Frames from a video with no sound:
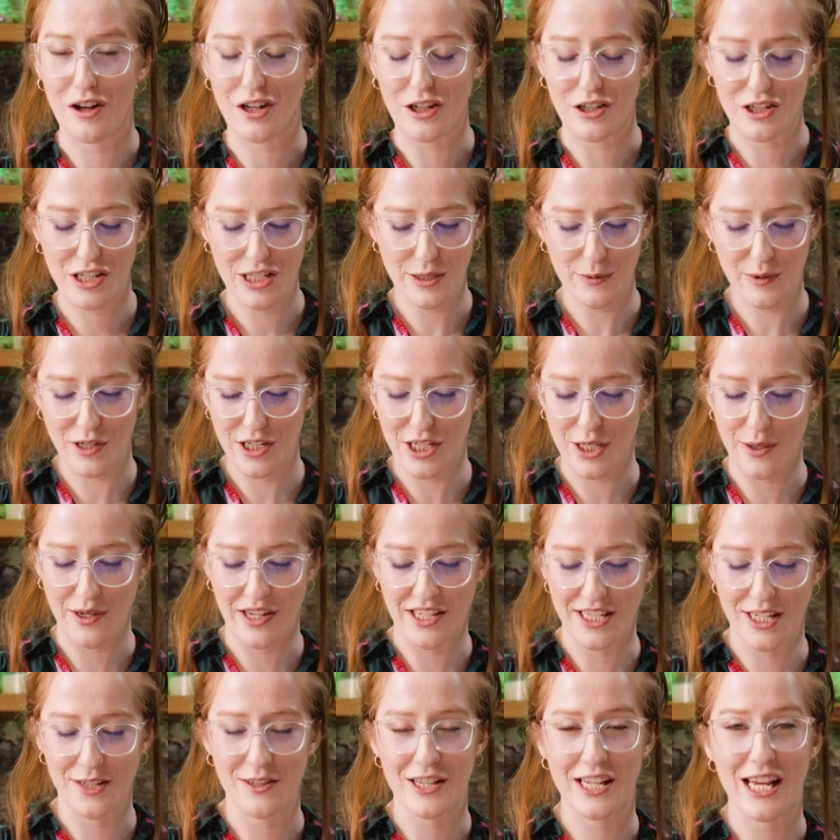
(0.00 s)
You just want to do it
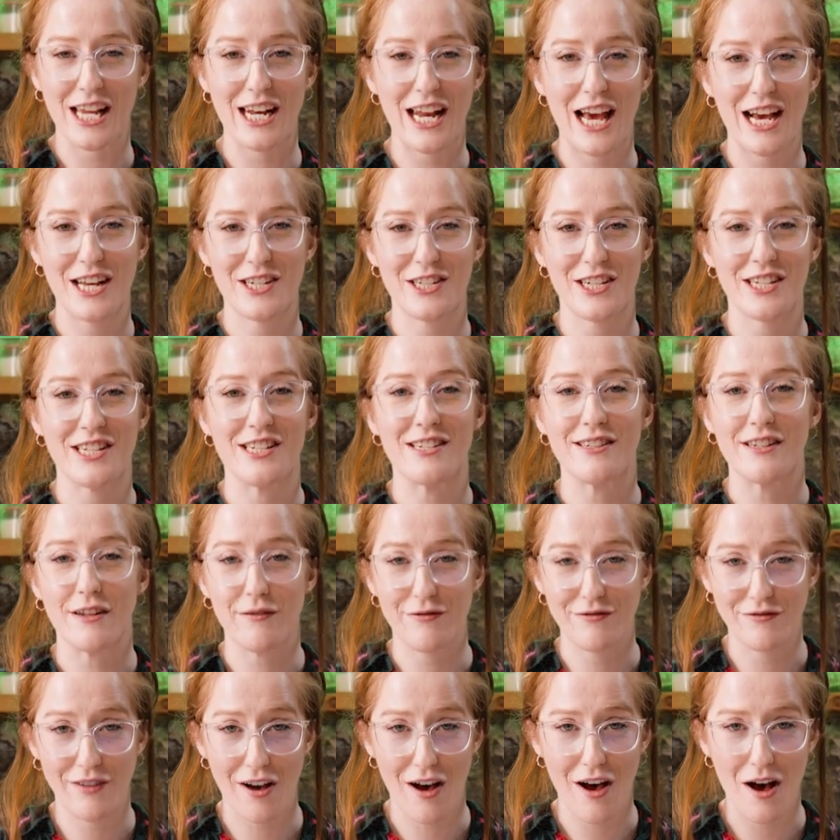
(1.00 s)
until the ganache is
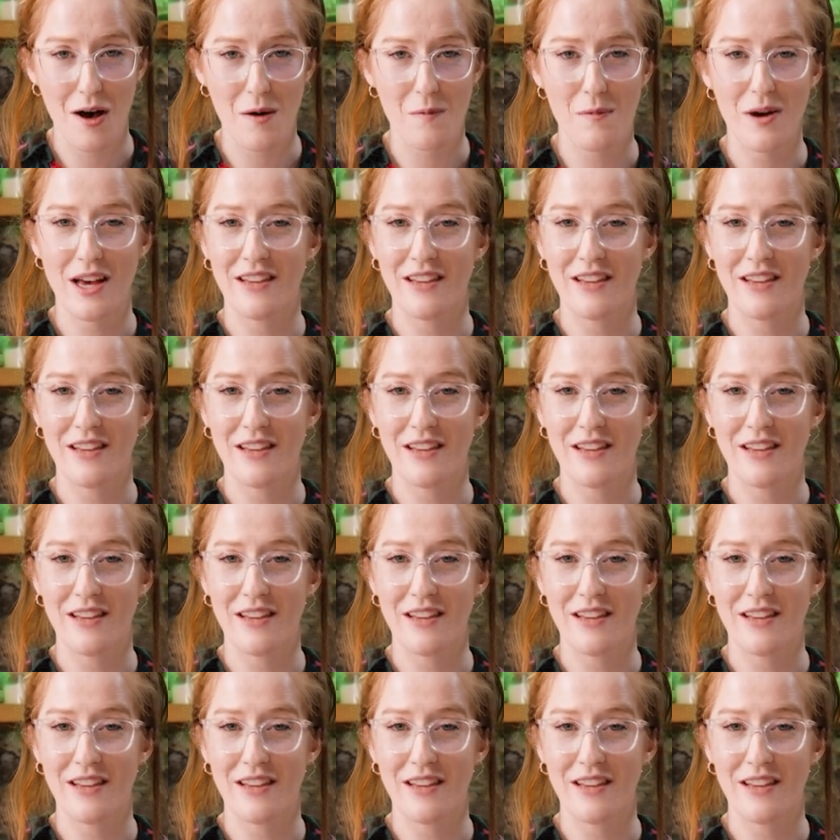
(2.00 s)
firm,